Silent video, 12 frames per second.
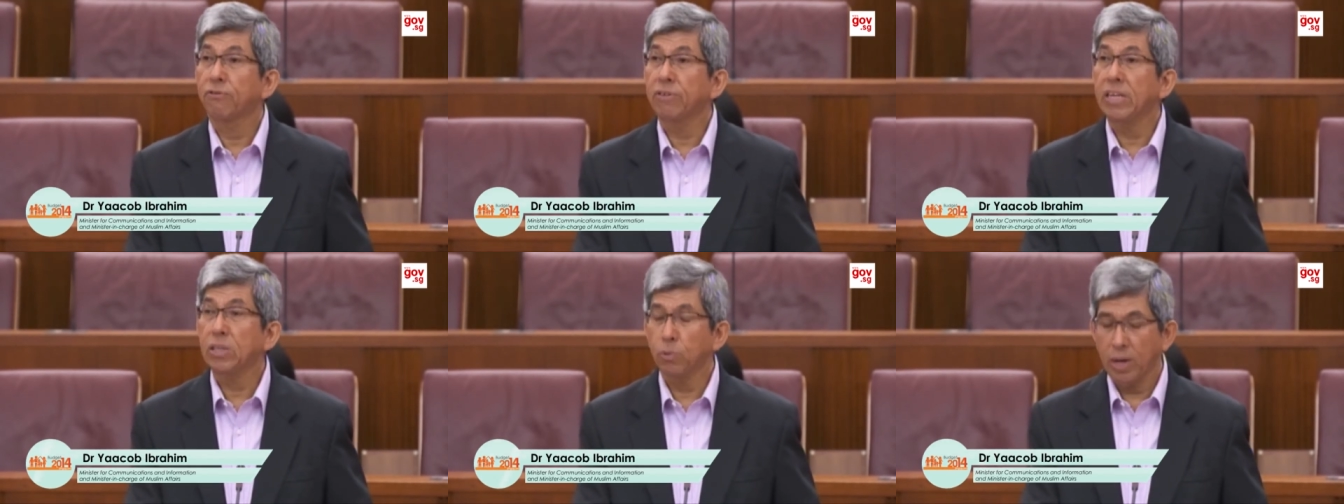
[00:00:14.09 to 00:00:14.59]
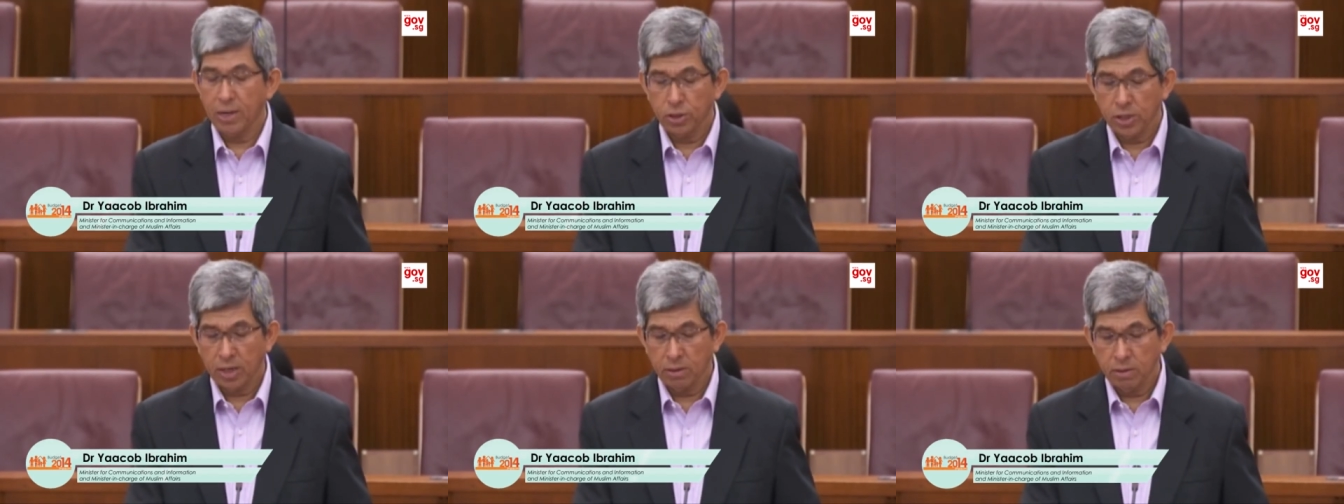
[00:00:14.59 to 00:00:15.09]
free-to-air
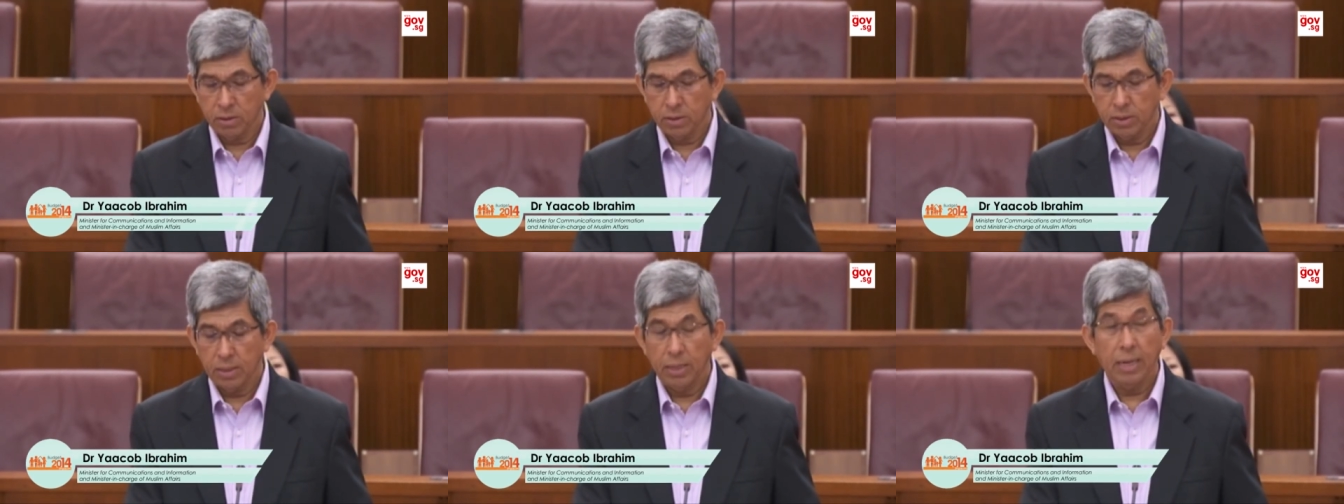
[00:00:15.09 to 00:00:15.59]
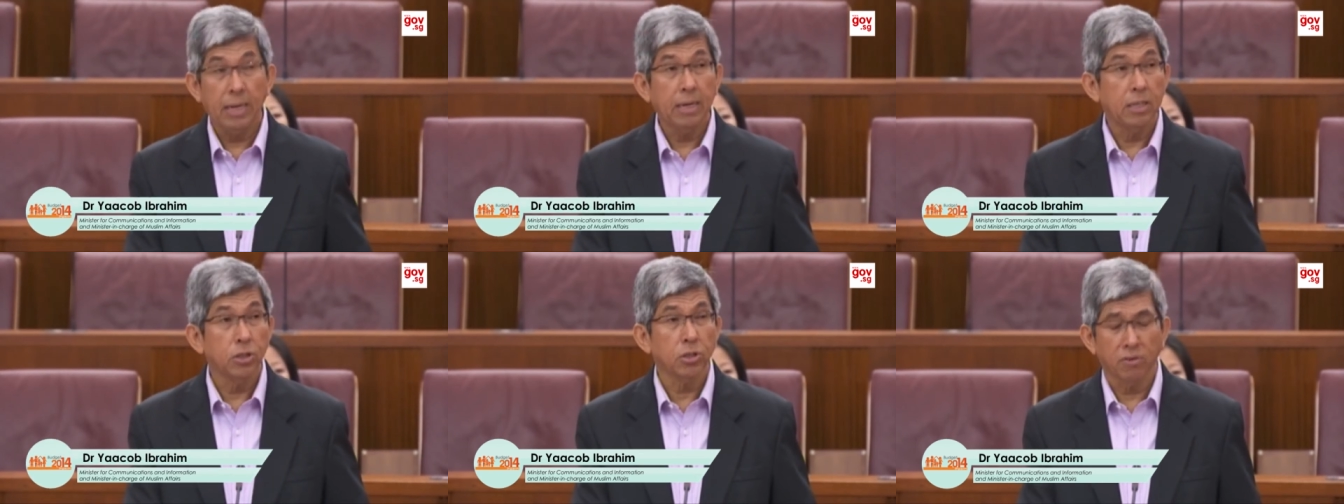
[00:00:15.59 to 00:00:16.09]
channels
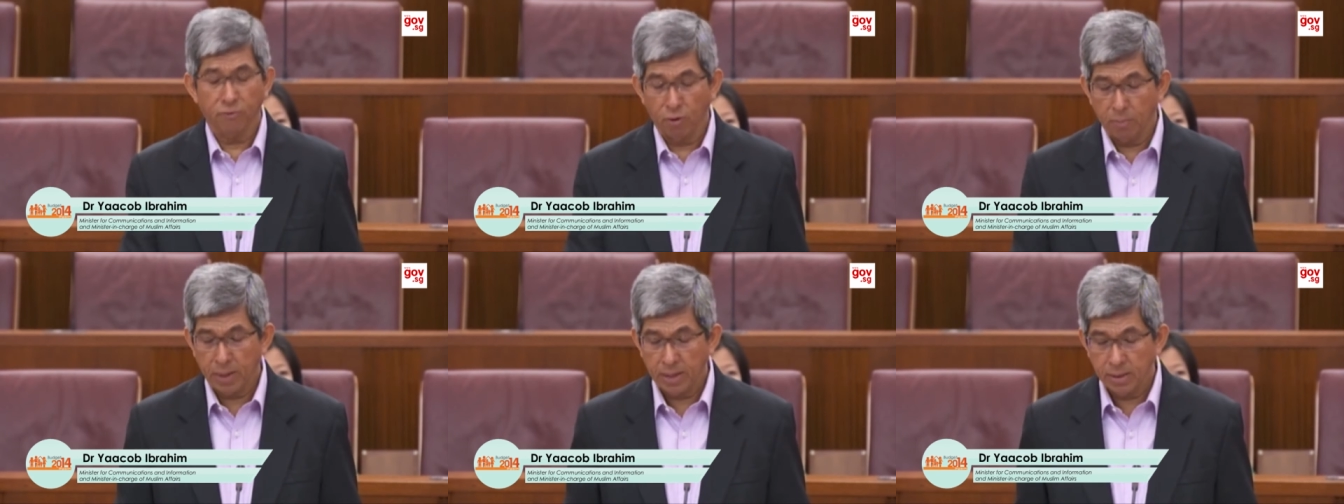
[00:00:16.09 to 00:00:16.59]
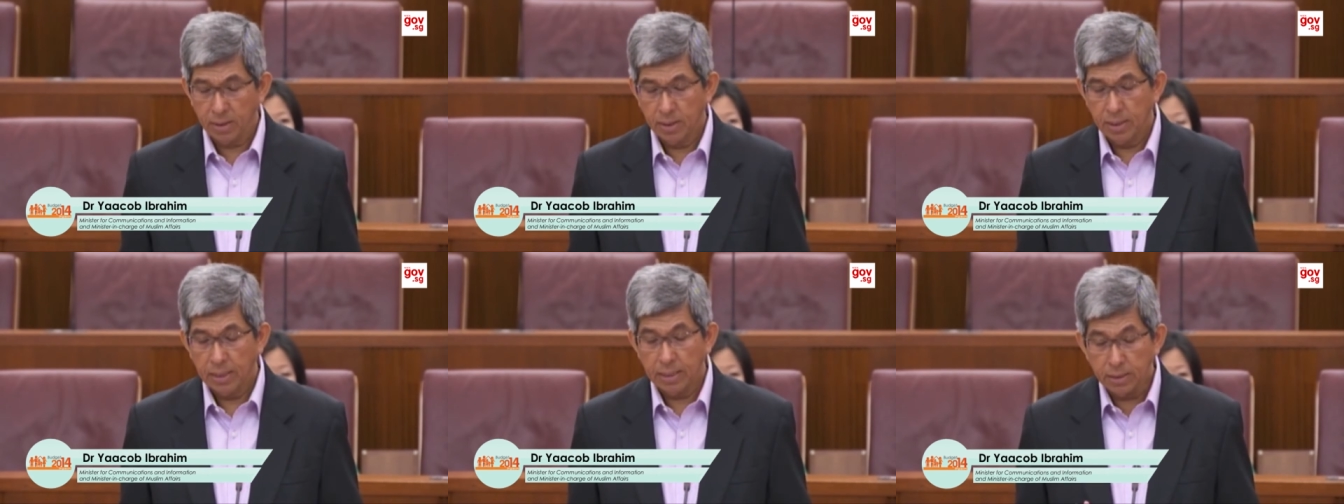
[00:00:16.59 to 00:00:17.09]
in digital format
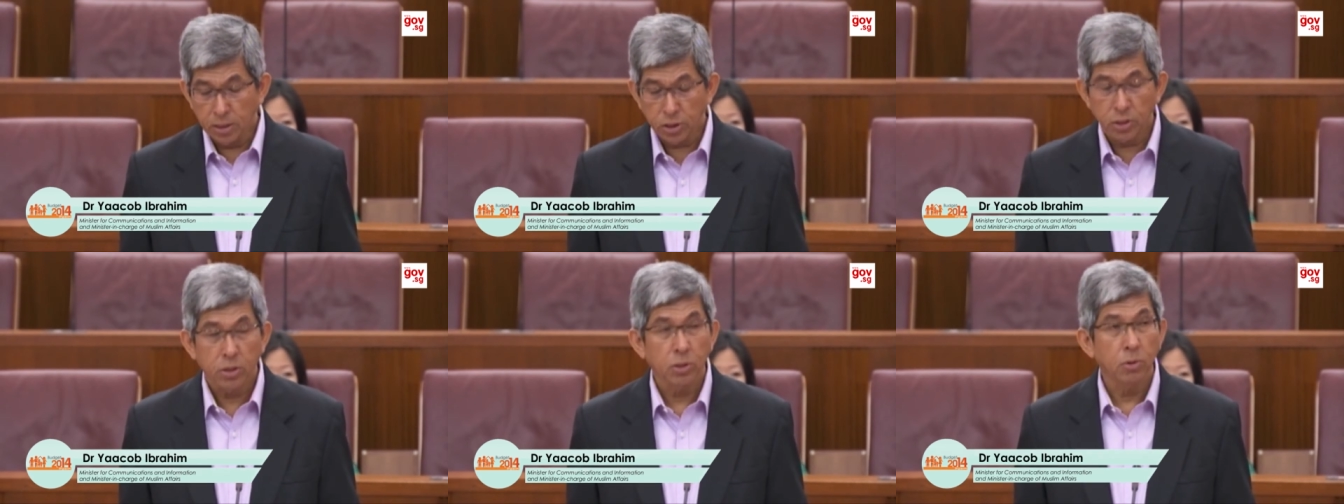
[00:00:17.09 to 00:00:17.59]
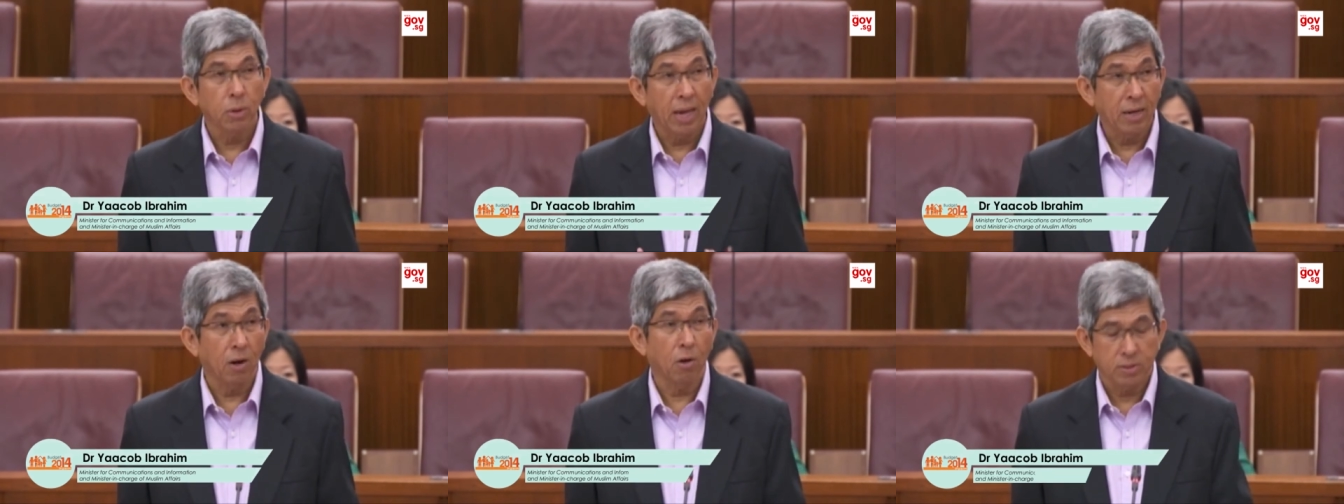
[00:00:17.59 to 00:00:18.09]
in addition to
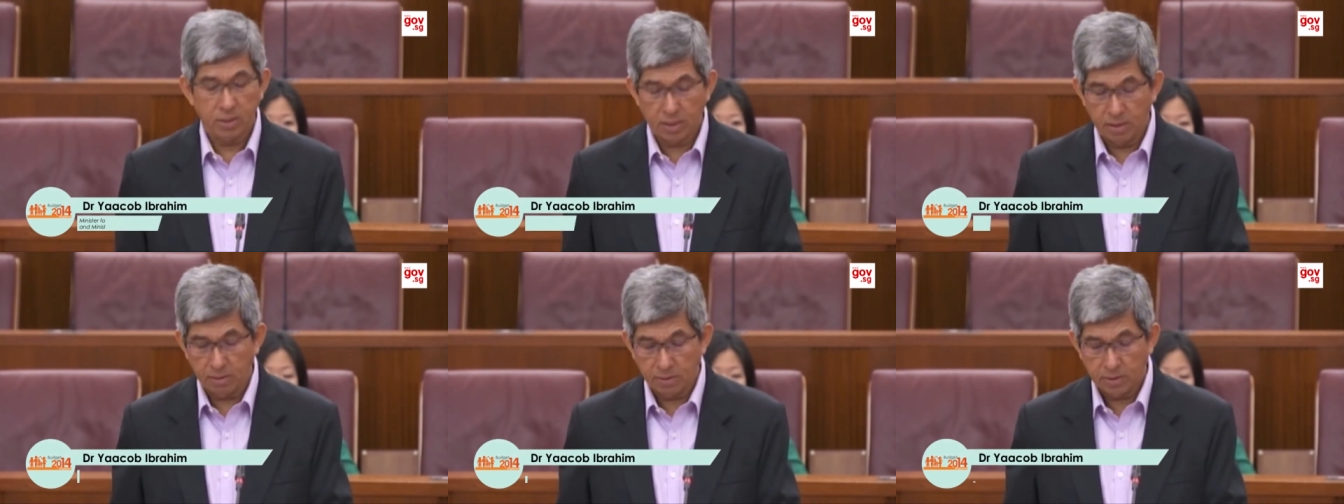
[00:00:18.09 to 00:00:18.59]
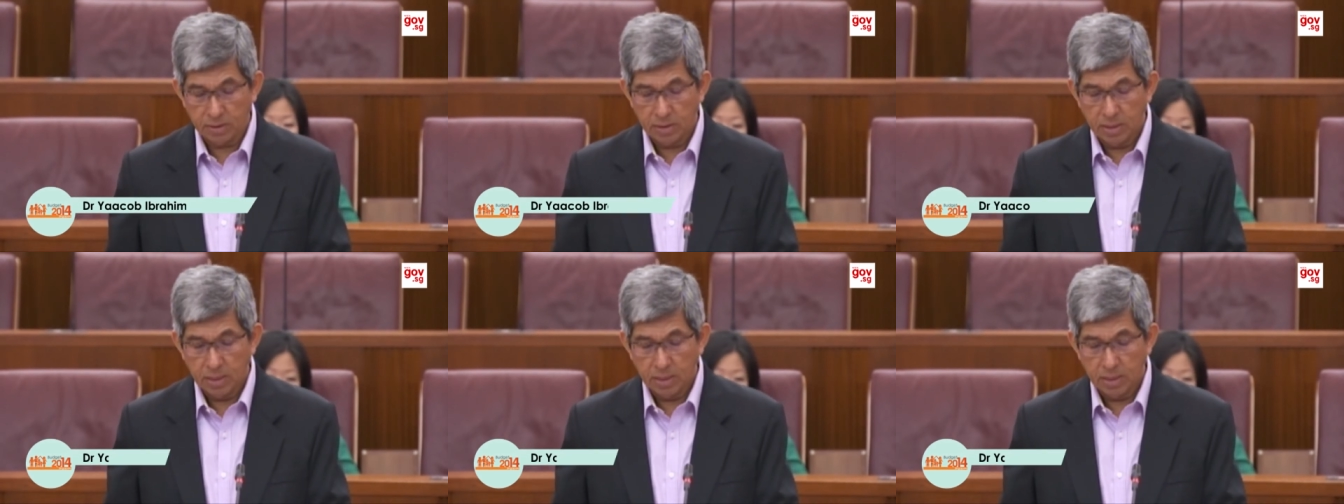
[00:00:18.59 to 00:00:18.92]
analog signals.